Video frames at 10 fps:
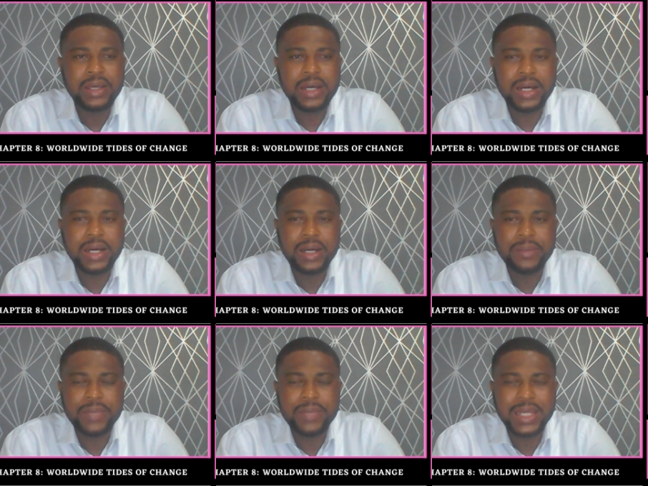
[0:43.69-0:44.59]
uh,
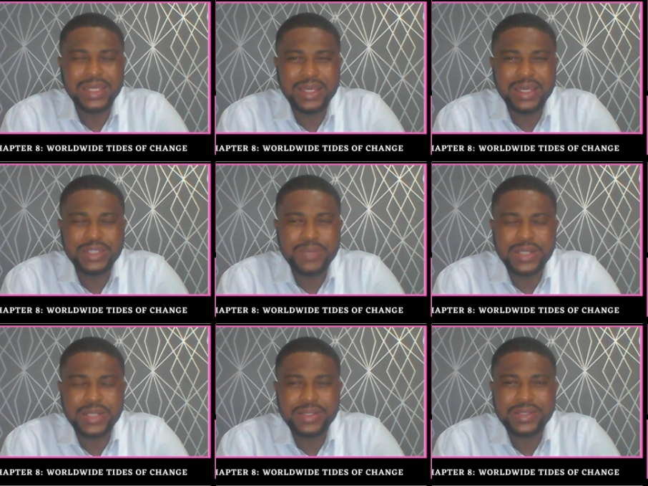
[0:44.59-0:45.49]

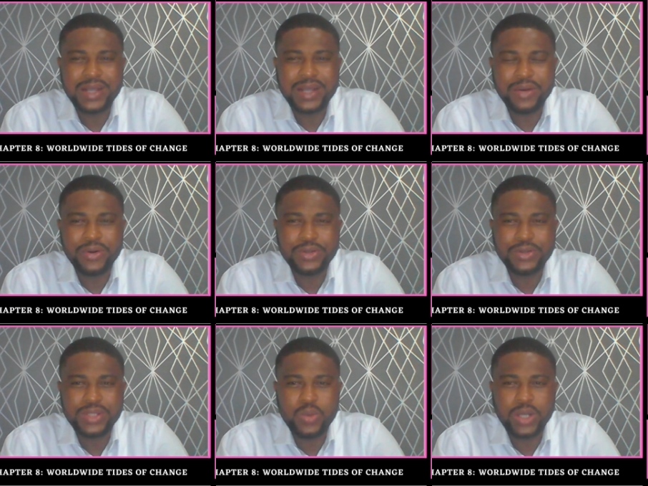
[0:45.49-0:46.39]
engagements across
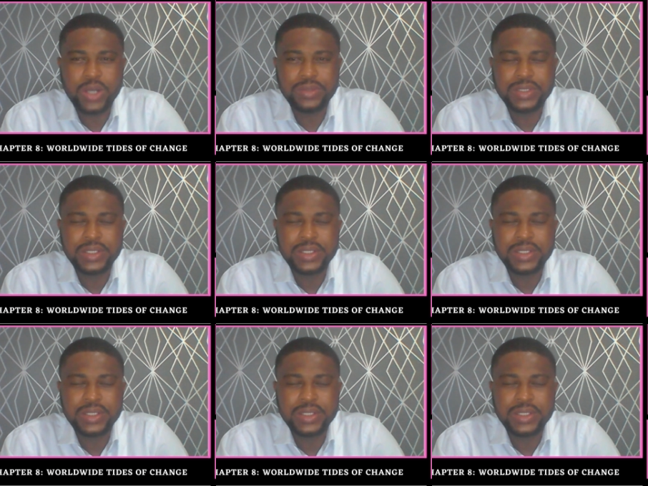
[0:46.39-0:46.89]
the world,